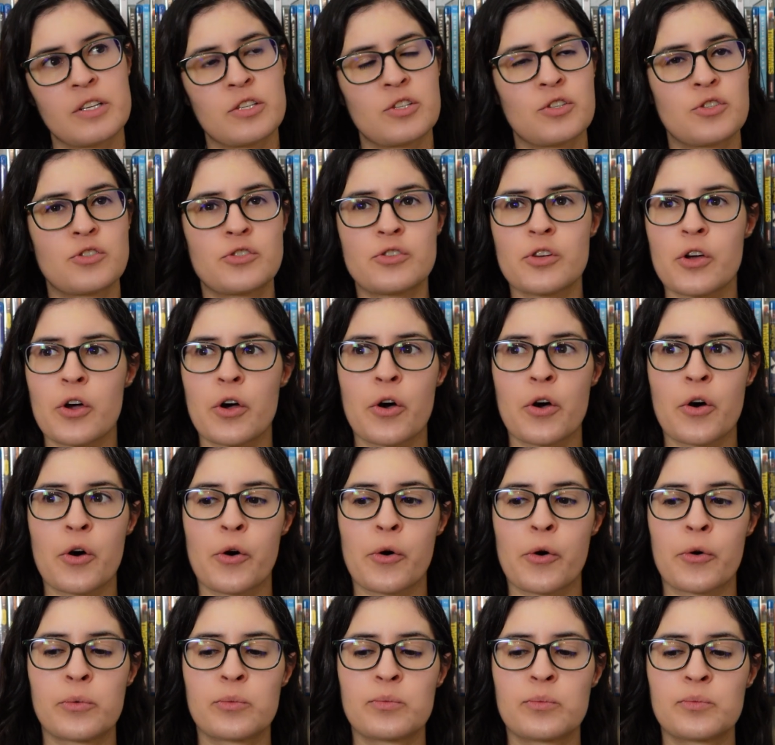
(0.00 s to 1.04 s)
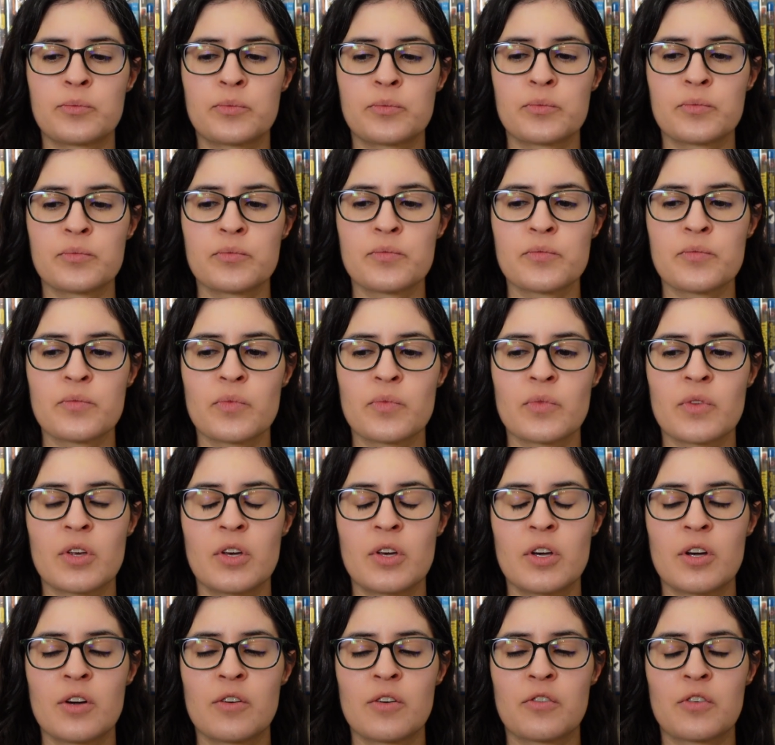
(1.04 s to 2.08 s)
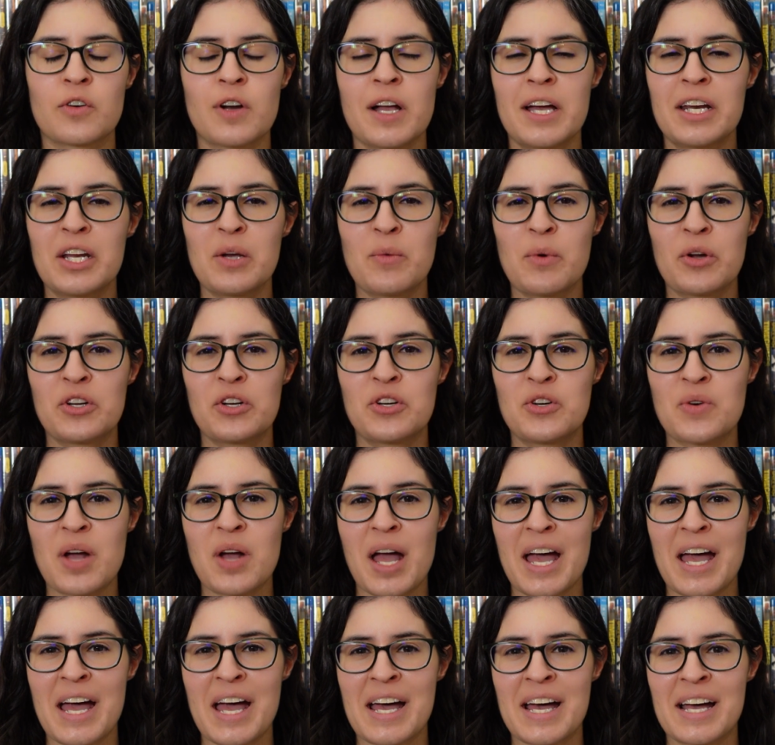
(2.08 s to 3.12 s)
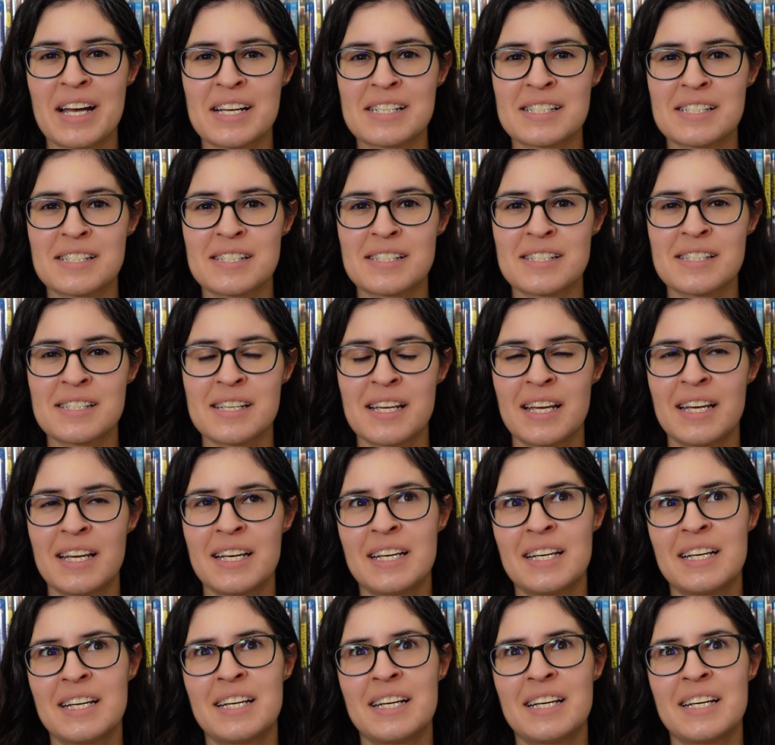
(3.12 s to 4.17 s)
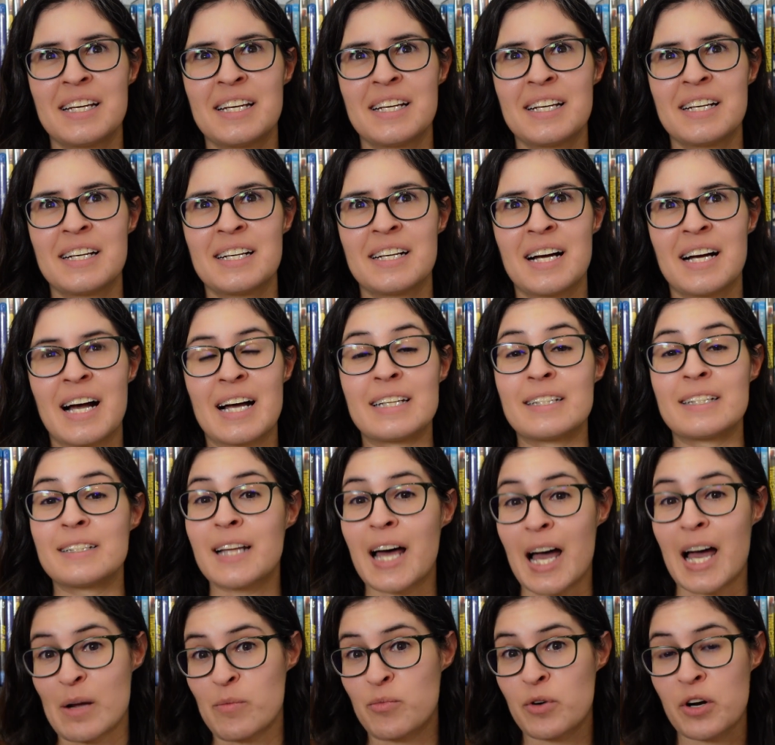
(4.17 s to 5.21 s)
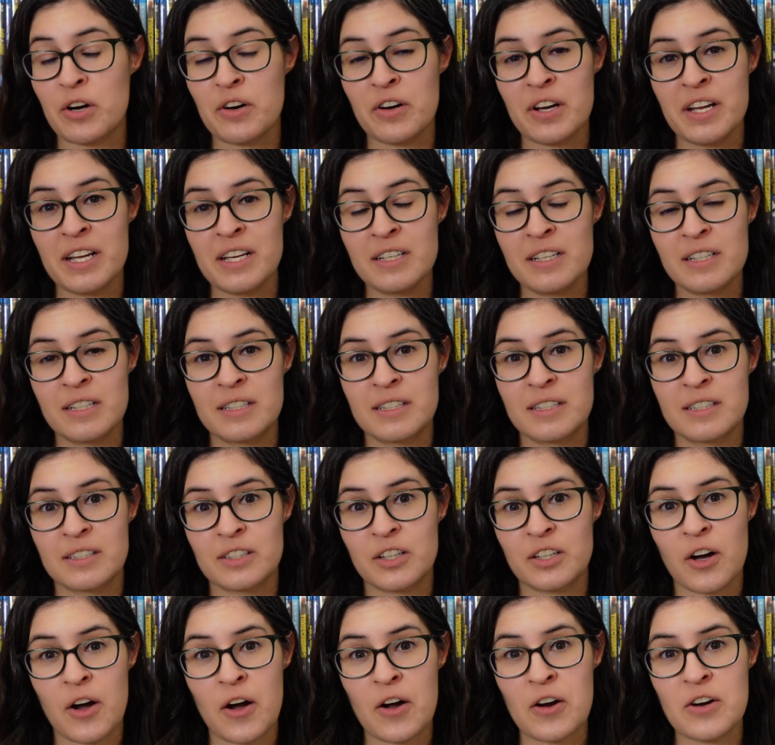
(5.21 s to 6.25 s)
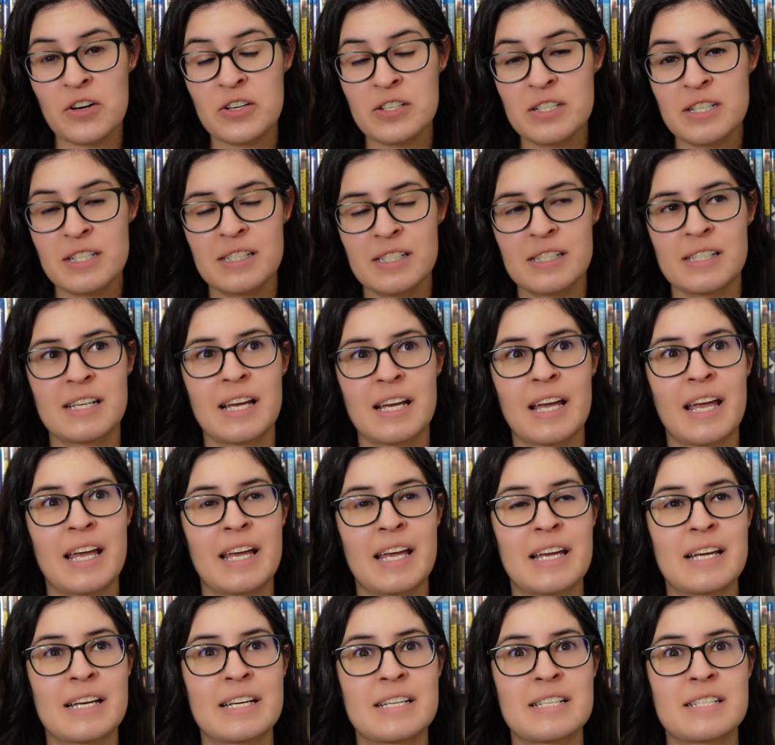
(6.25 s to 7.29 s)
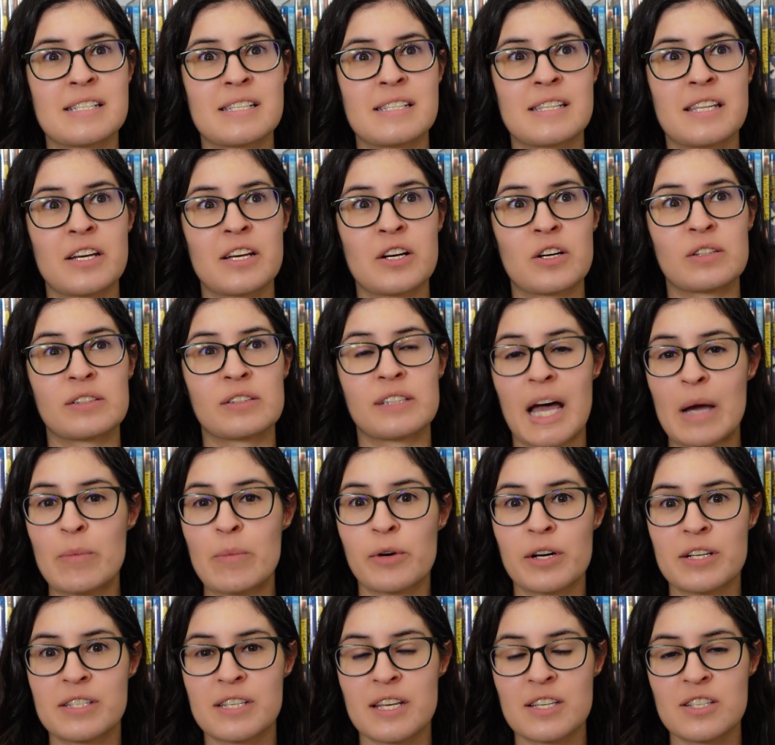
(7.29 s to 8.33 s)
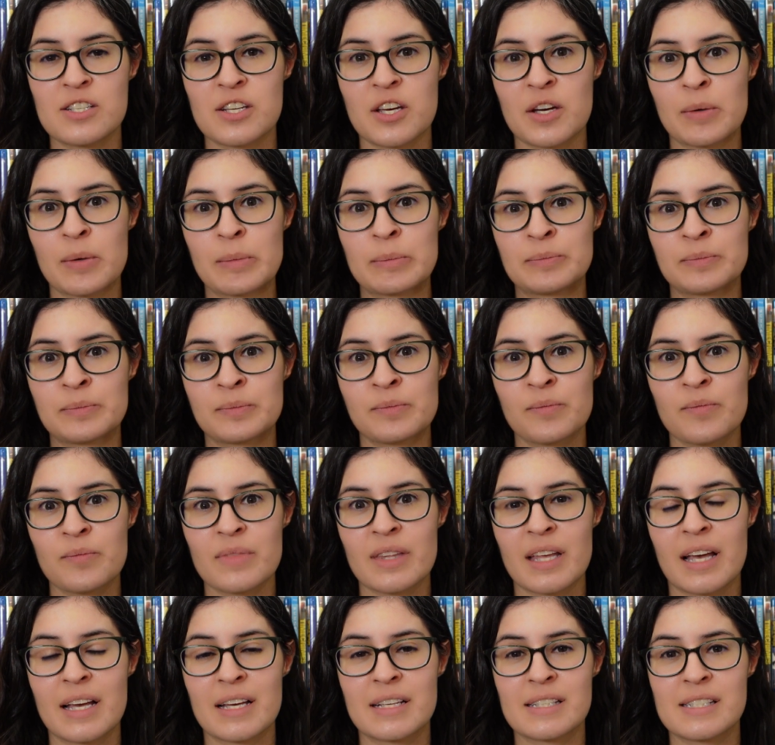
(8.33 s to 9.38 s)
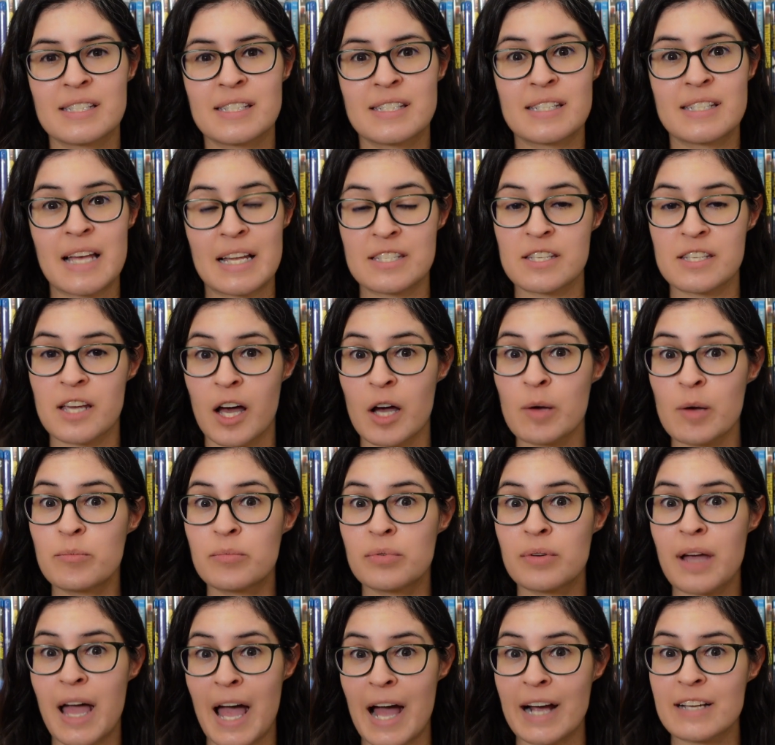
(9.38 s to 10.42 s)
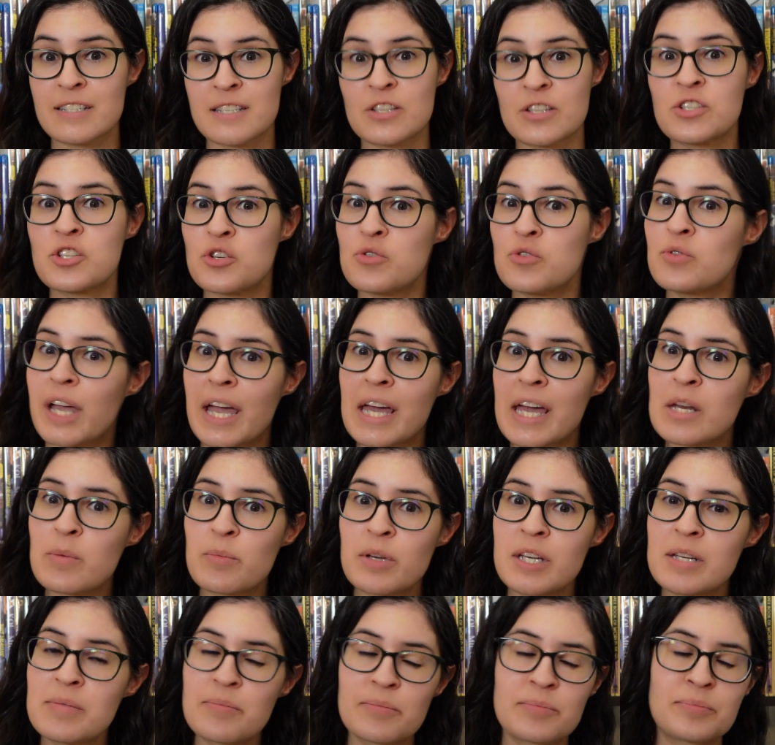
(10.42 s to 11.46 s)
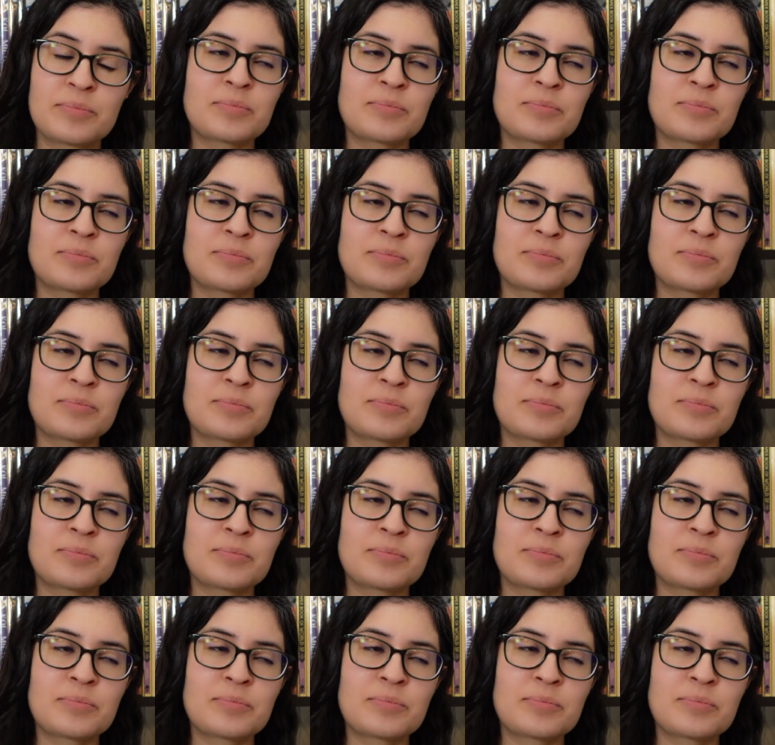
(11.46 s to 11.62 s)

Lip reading: So for anyone who has a library card and their library system sets up access to Canopy,